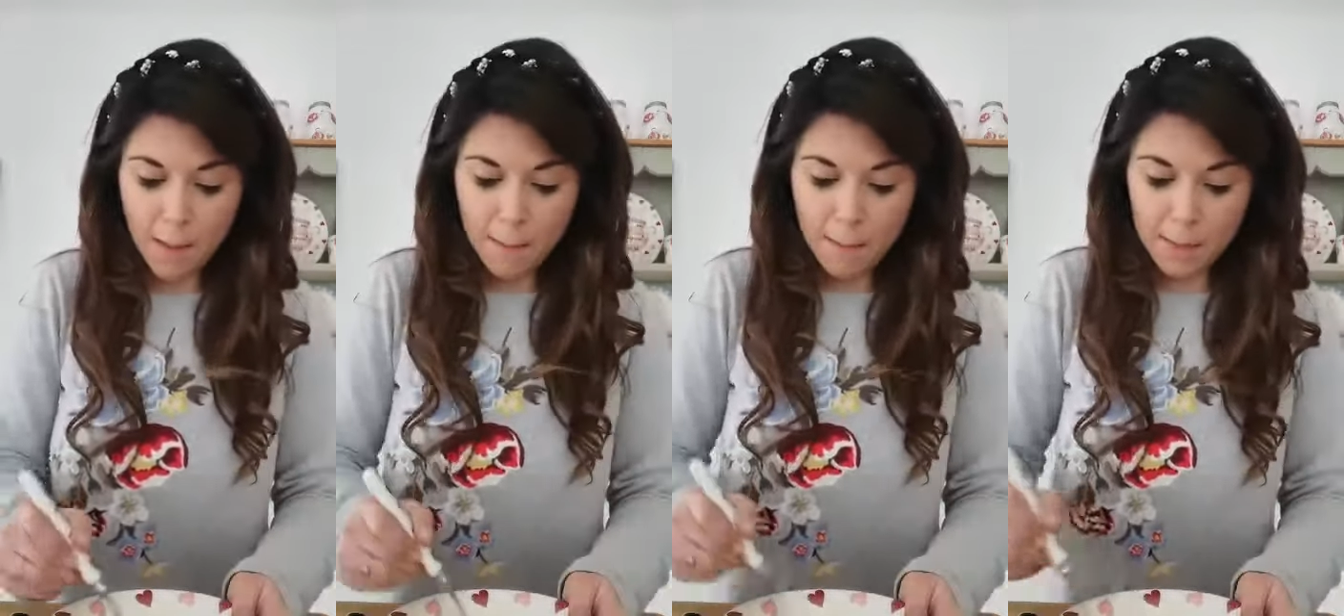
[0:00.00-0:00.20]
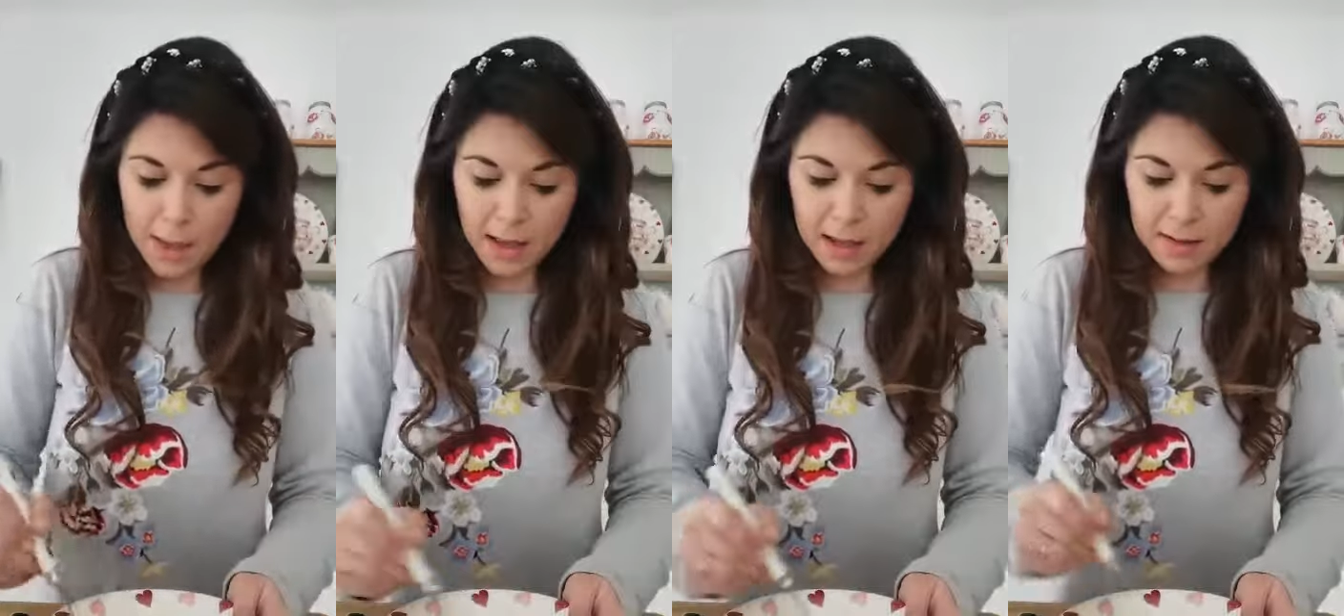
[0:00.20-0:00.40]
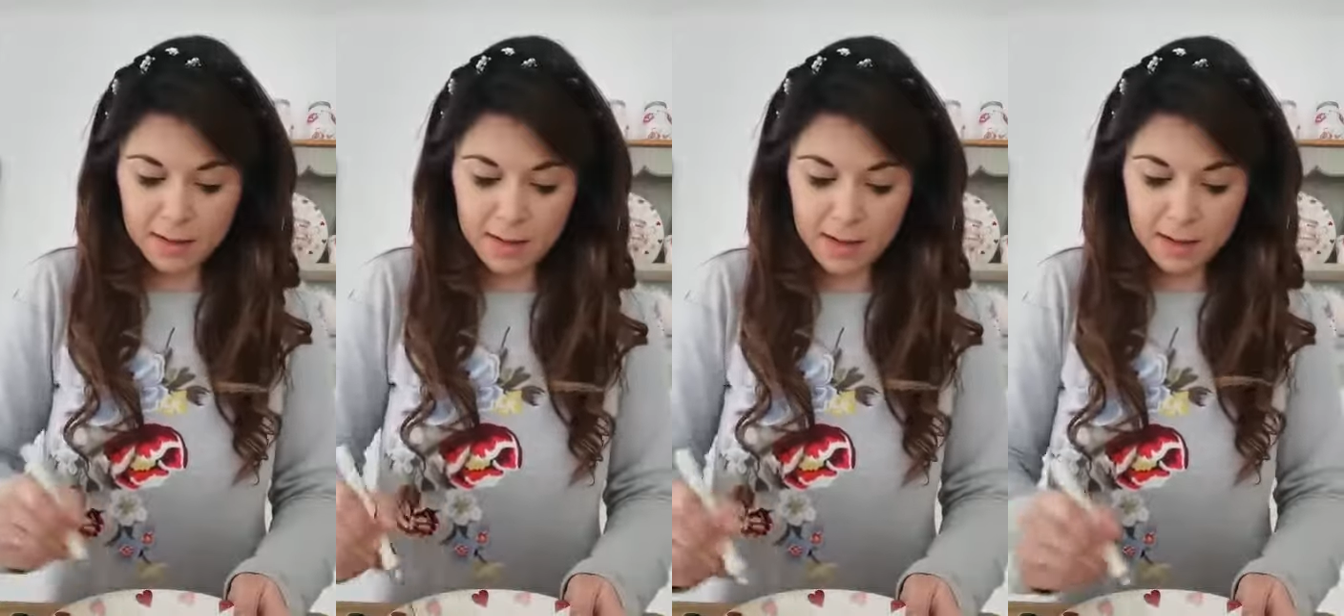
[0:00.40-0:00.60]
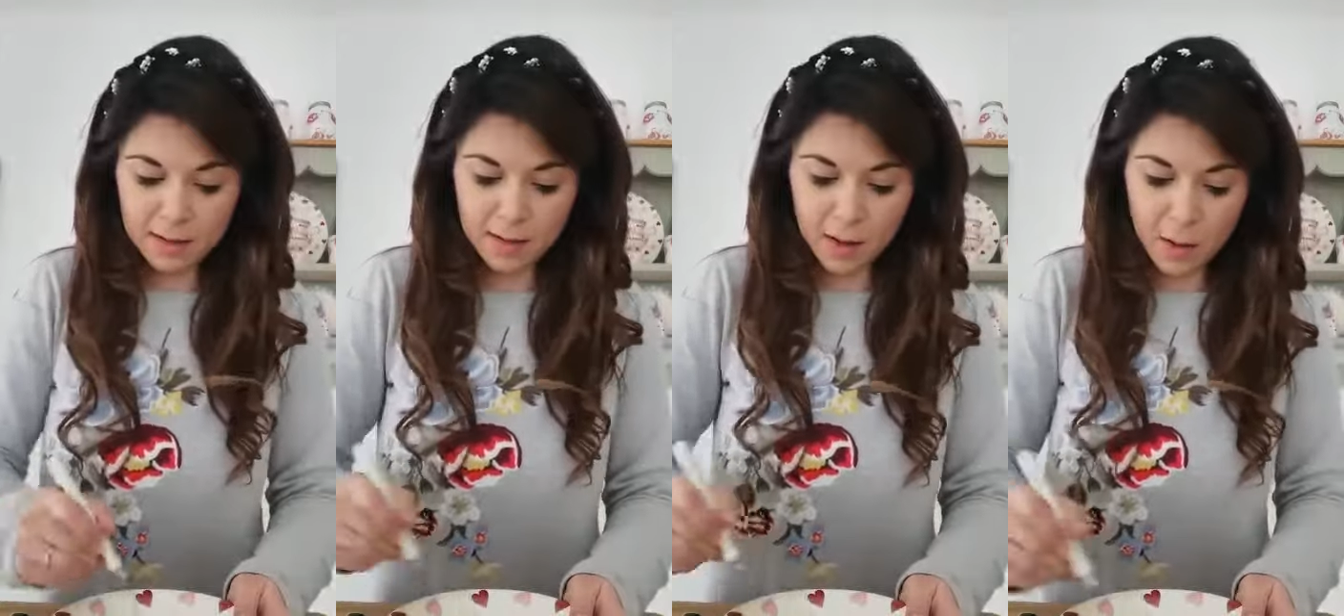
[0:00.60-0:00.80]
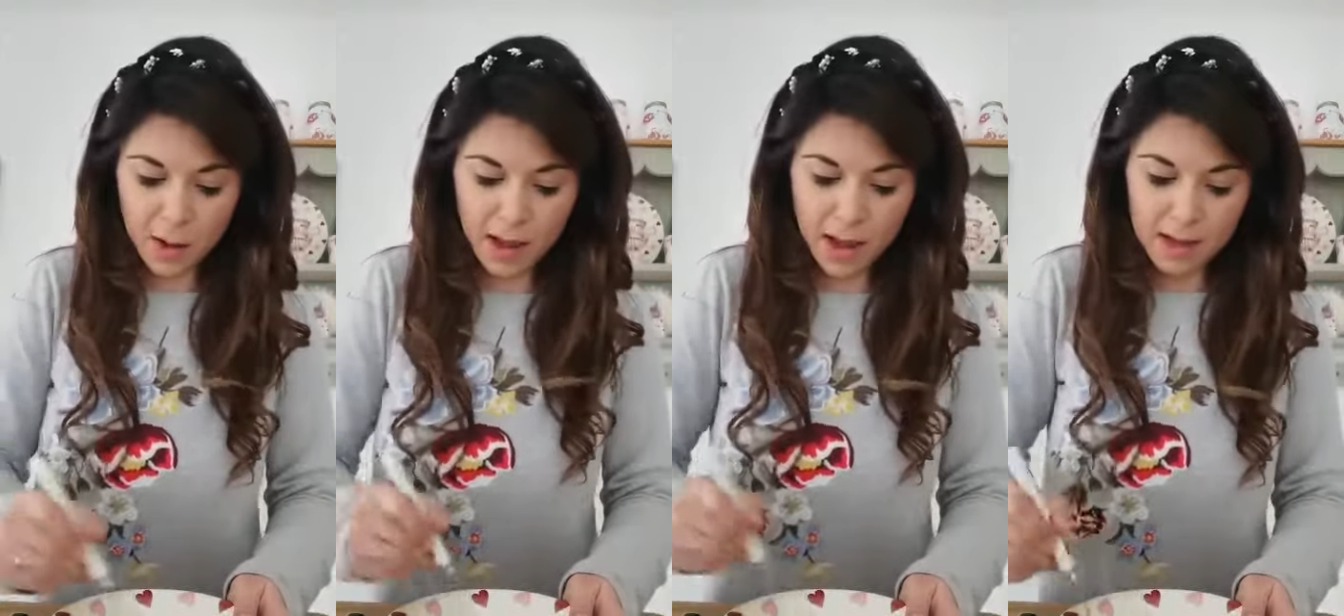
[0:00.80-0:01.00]
mix it
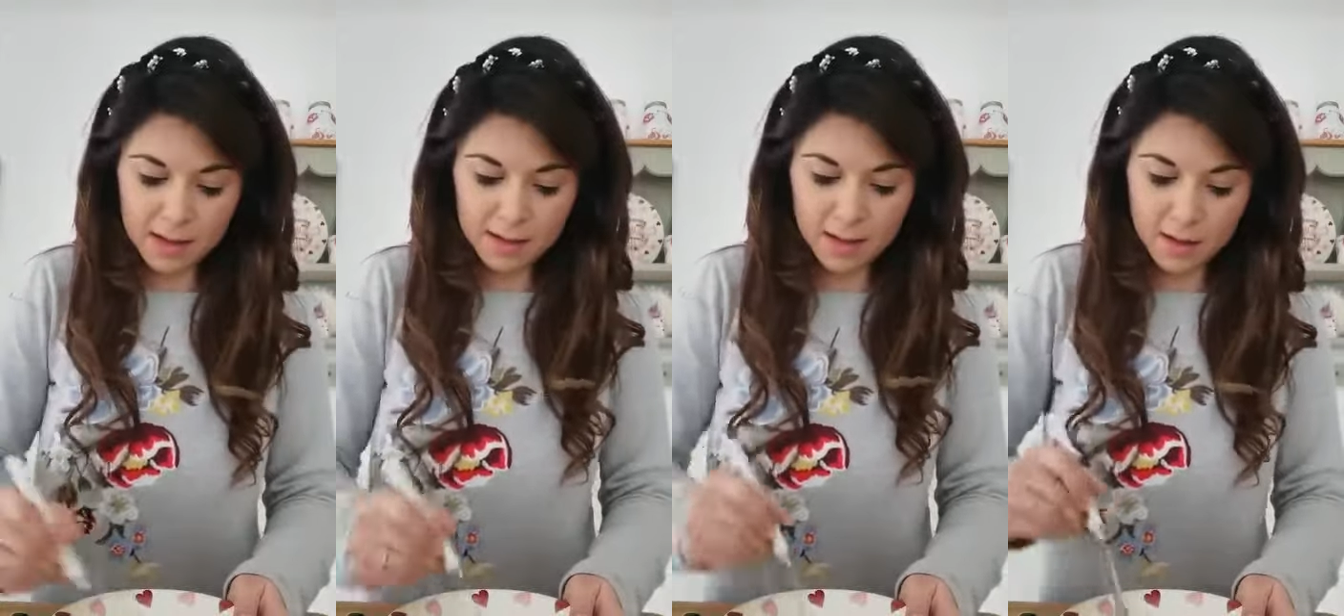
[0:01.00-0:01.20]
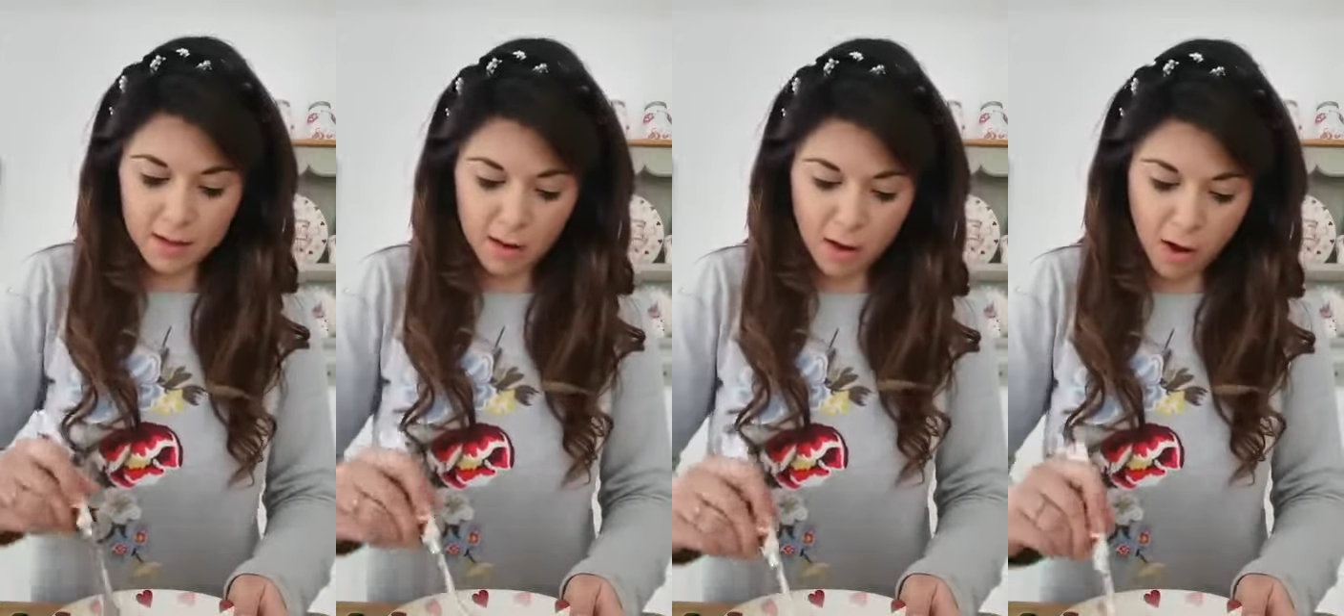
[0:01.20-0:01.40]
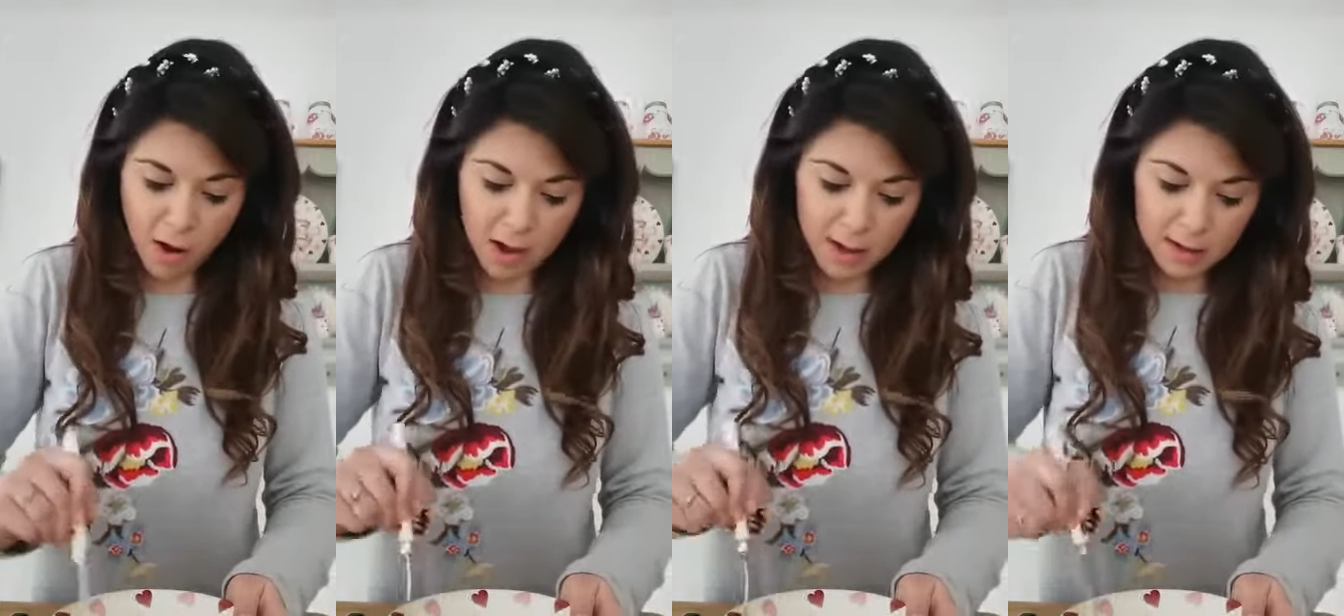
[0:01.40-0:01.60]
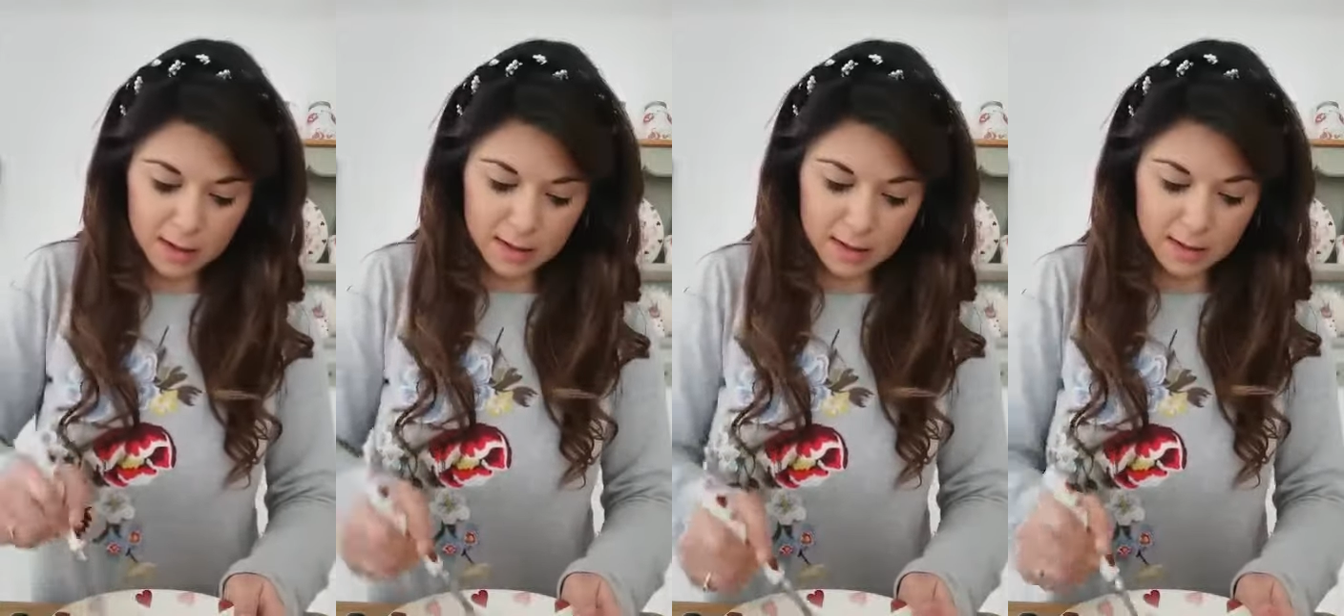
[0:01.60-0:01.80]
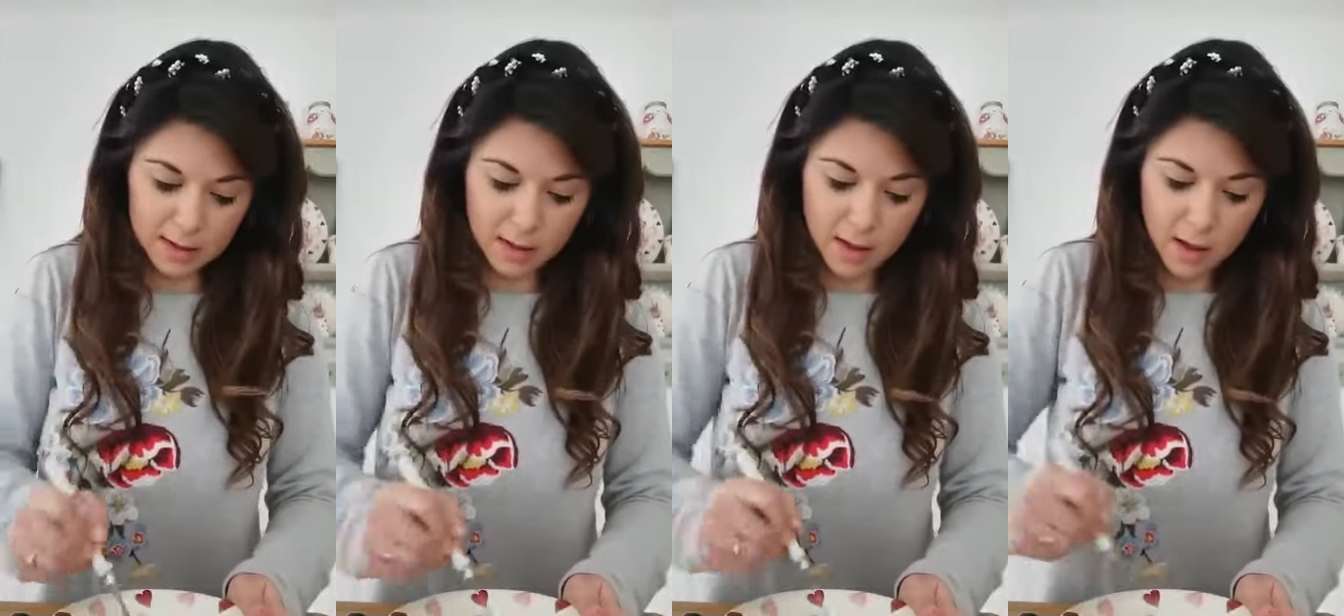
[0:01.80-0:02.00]
so it has a
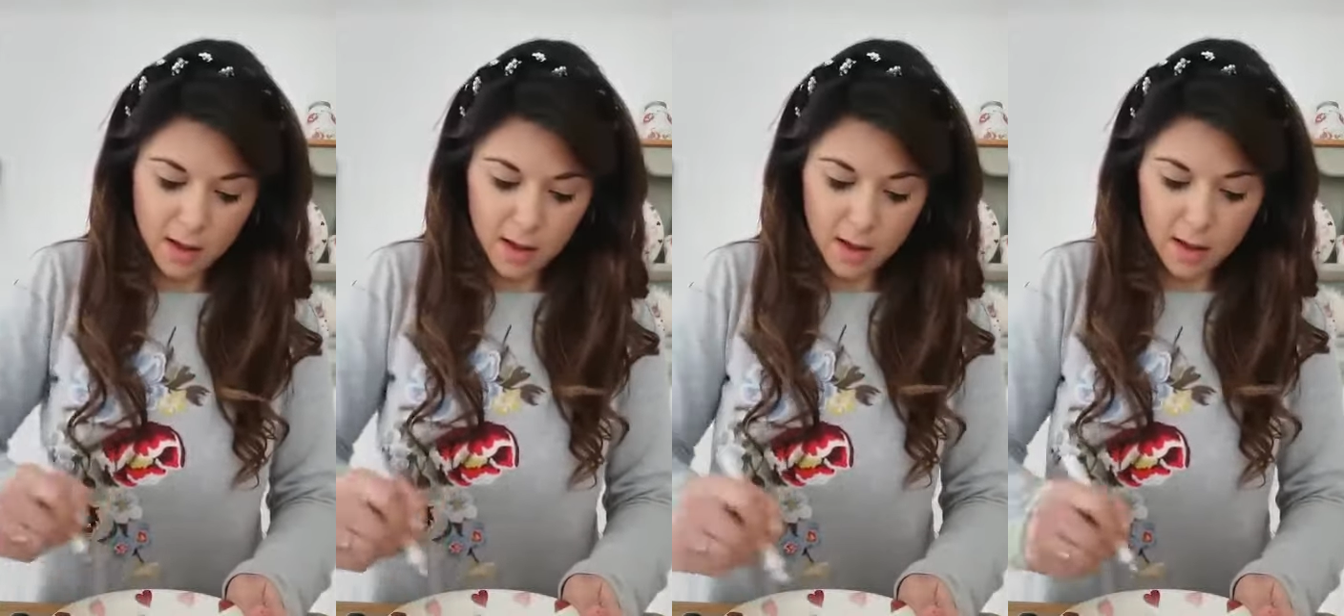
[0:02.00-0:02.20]
nice